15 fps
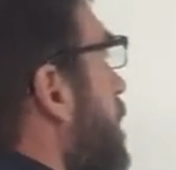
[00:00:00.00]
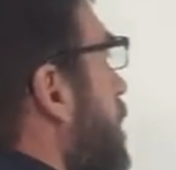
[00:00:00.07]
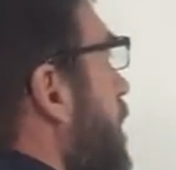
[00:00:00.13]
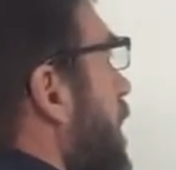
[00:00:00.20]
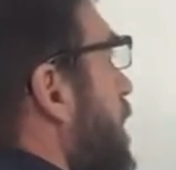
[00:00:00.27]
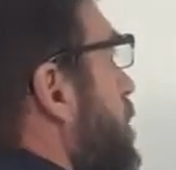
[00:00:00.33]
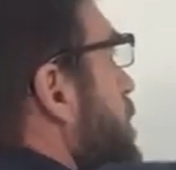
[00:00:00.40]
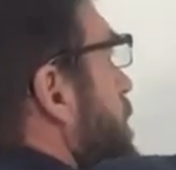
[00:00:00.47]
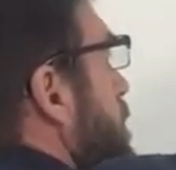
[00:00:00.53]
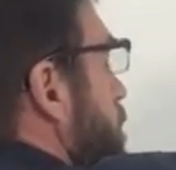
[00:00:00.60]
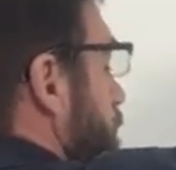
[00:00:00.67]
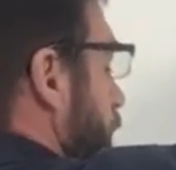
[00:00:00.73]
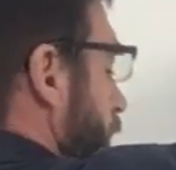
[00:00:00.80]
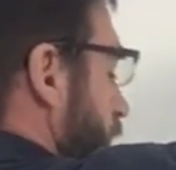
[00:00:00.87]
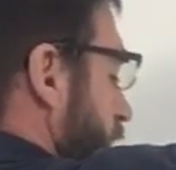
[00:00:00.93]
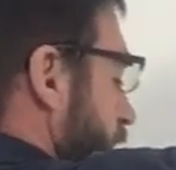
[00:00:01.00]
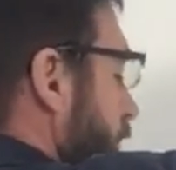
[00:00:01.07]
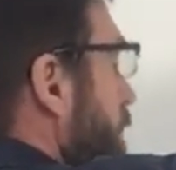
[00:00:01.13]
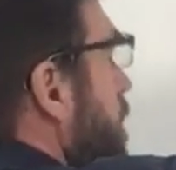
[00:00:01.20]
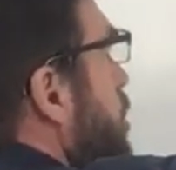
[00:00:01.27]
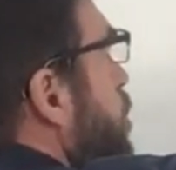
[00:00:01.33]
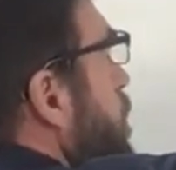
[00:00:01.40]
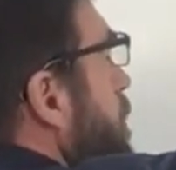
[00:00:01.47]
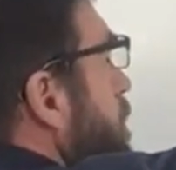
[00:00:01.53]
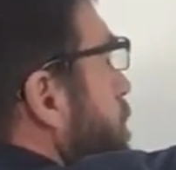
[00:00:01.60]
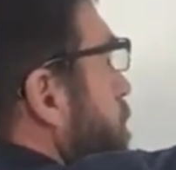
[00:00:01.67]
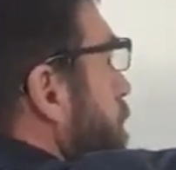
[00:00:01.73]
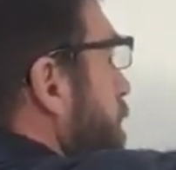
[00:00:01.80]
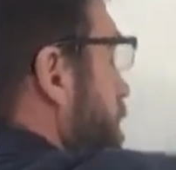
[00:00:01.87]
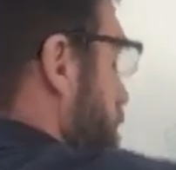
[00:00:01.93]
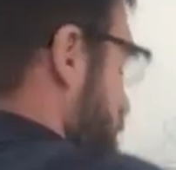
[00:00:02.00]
that one is right. Negative 1 is right.